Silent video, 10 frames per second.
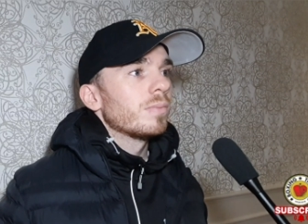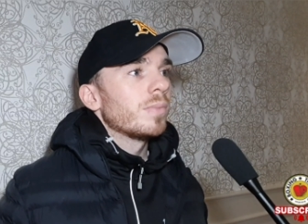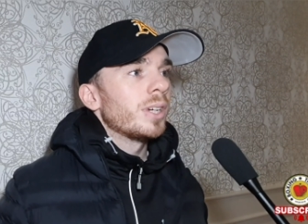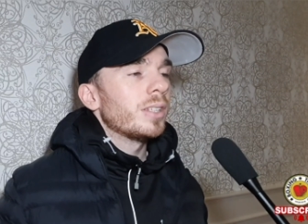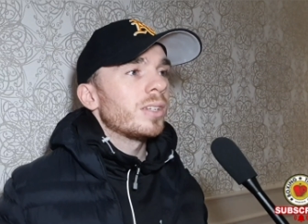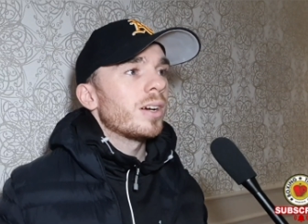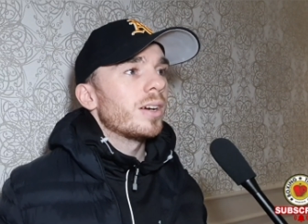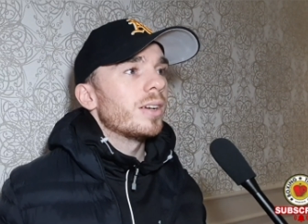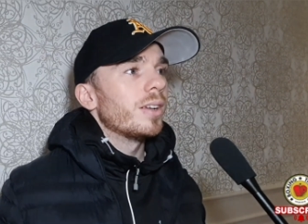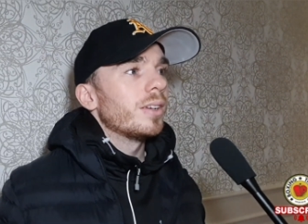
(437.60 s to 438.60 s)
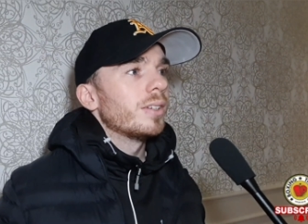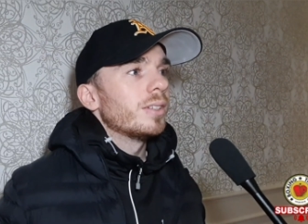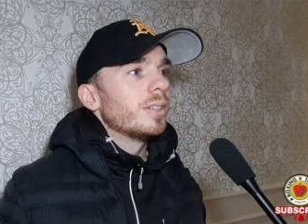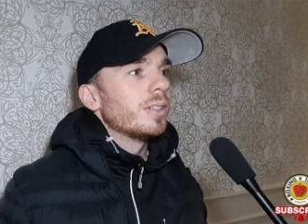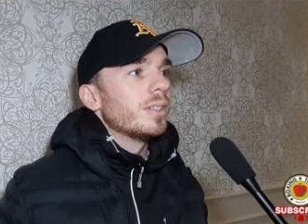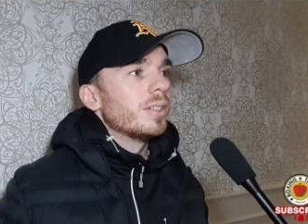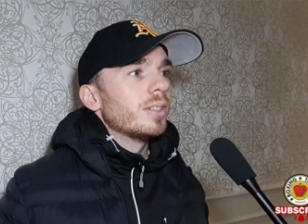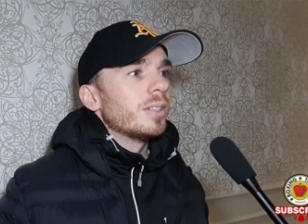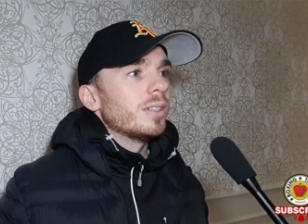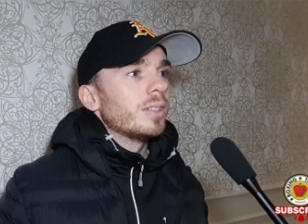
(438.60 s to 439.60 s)
Hits hard,
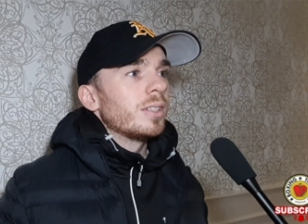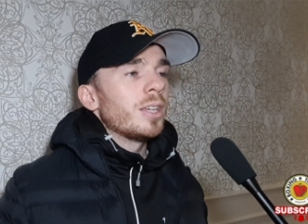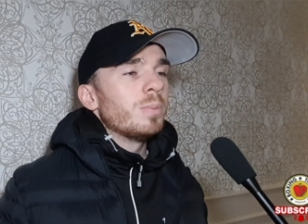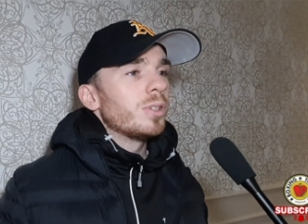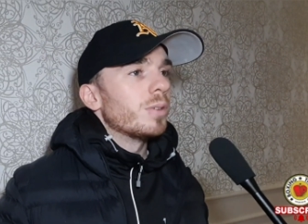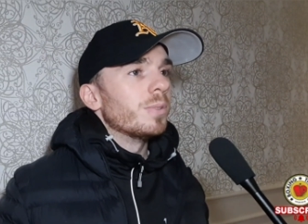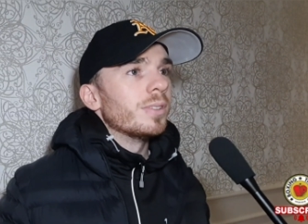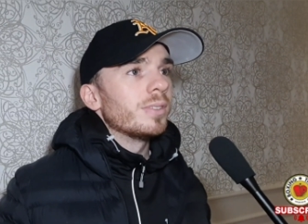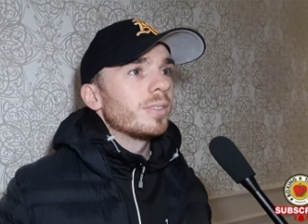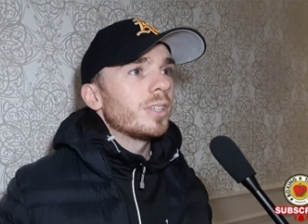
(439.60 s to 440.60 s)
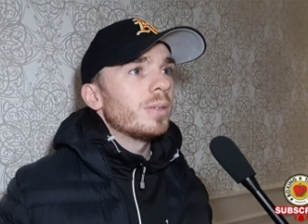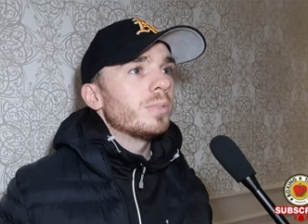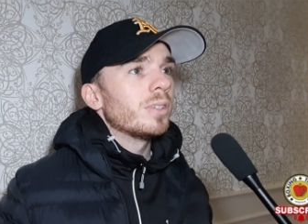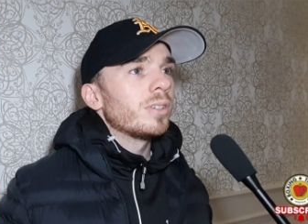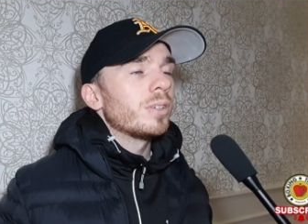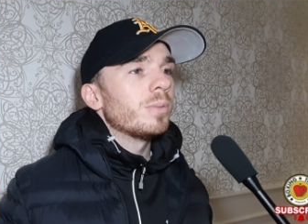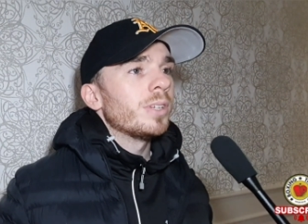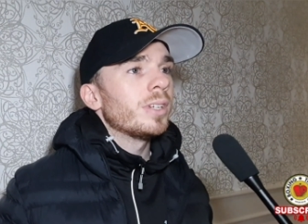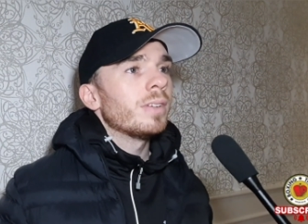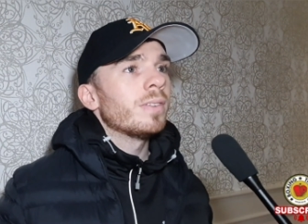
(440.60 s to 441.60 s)
keeps coming, keeps on coming.
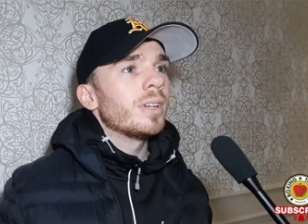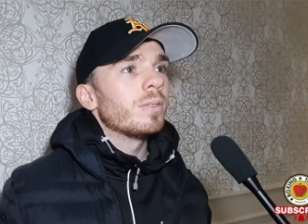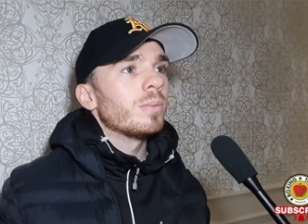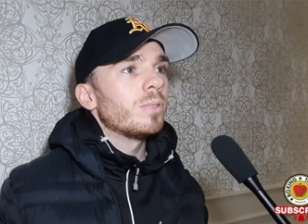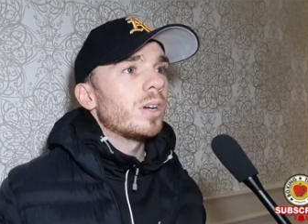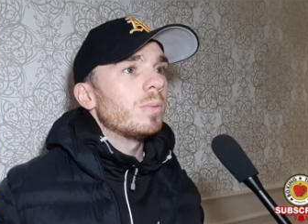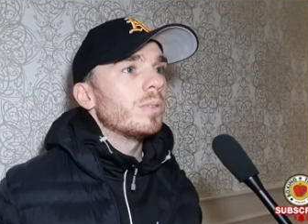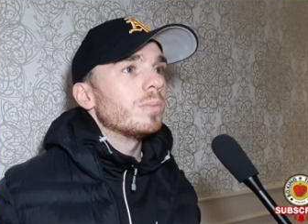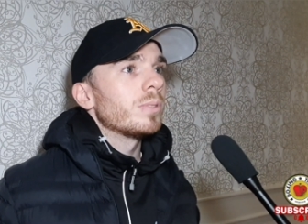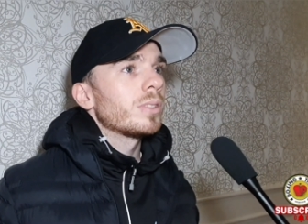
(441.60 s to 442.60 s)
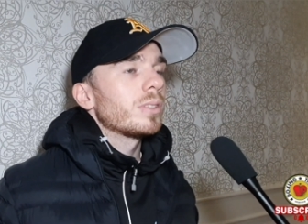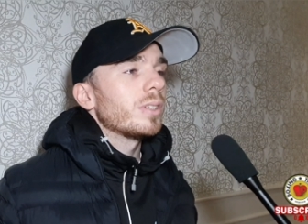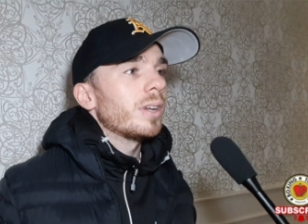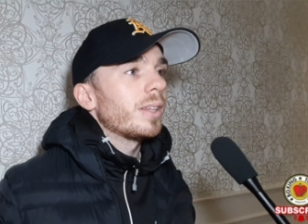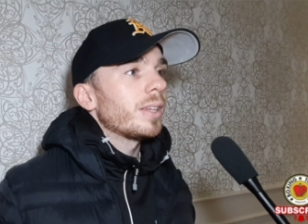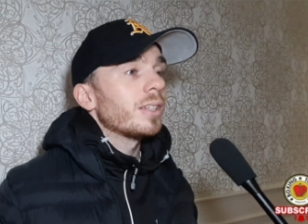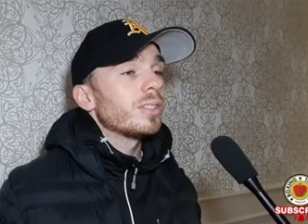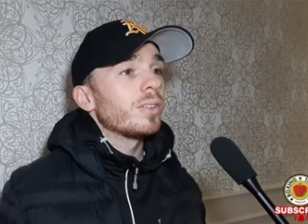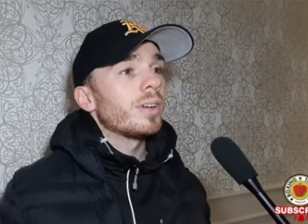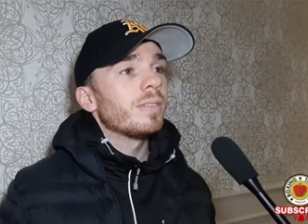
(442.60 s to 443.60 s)
He'll give anyone problems, and I think it's
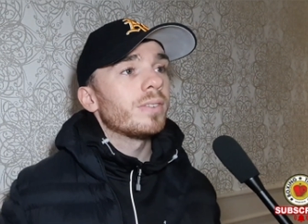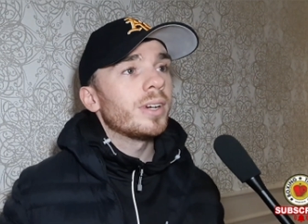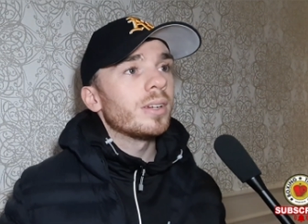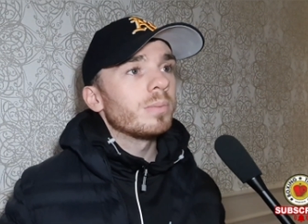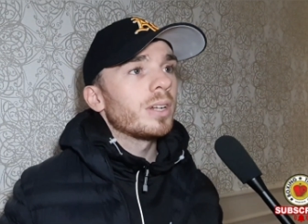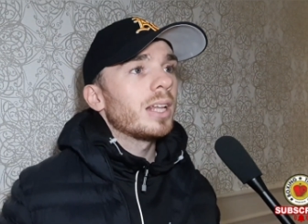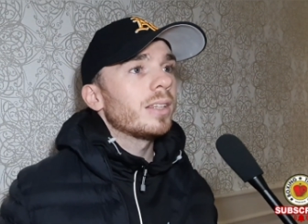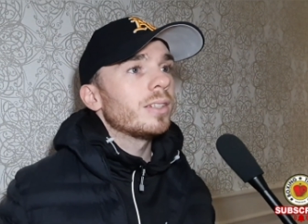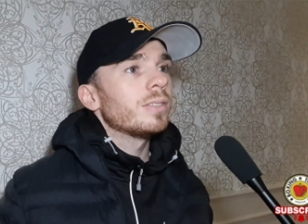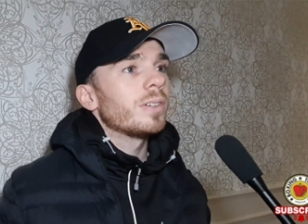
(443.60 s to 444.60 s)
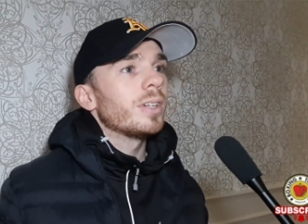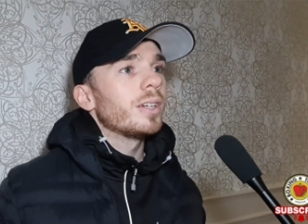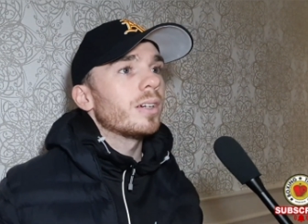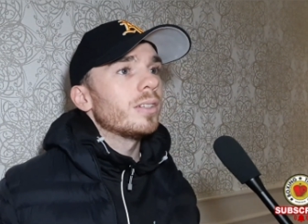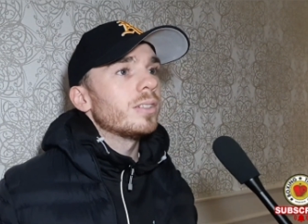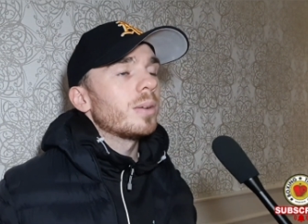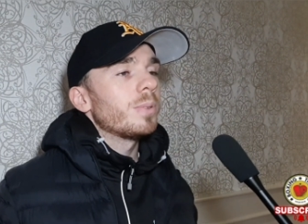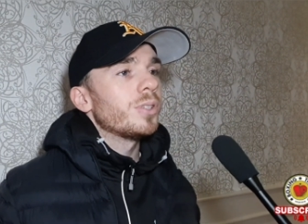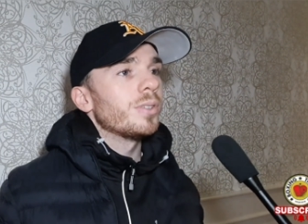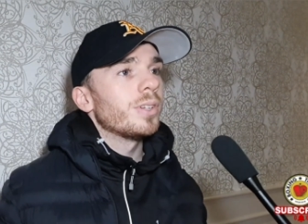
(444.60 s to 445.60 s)
a great fight. I'm glad that he's finally gotten his
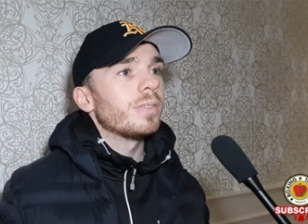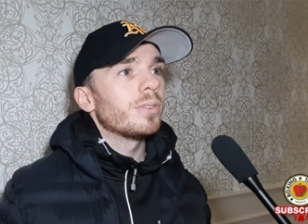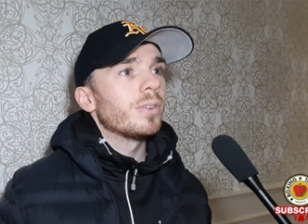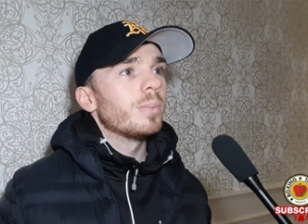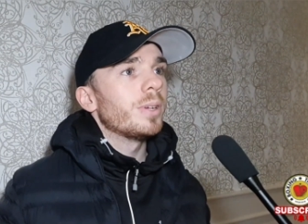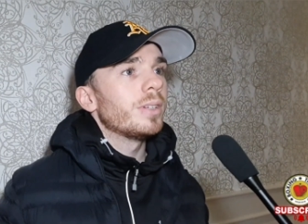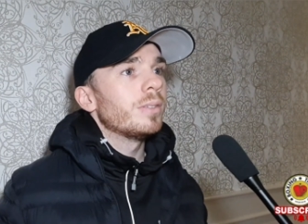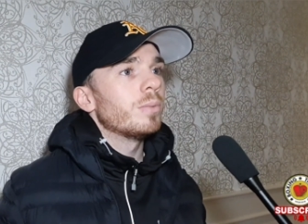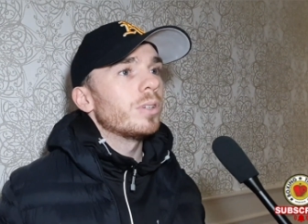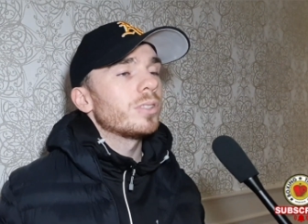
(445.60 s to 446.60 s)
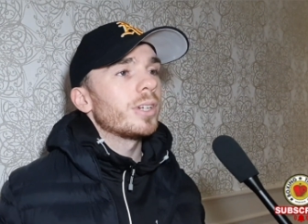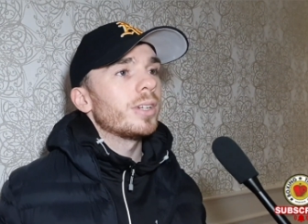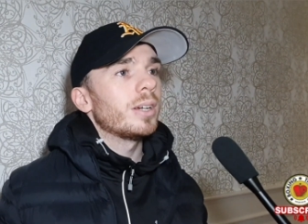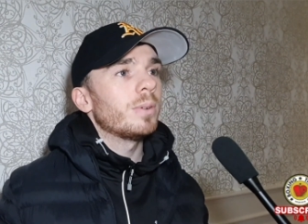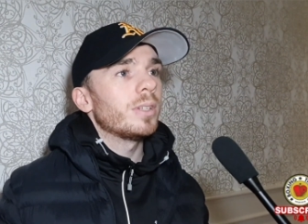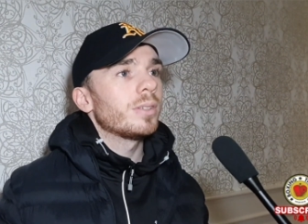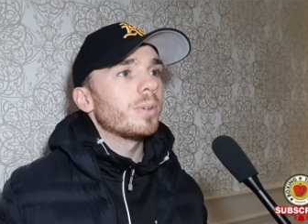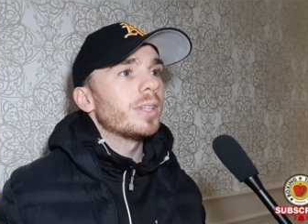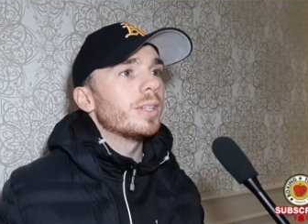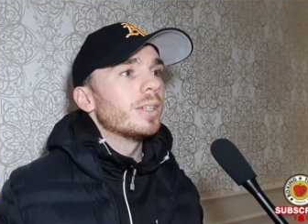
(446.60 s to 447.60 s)
opportunity for a big world title at welterweight.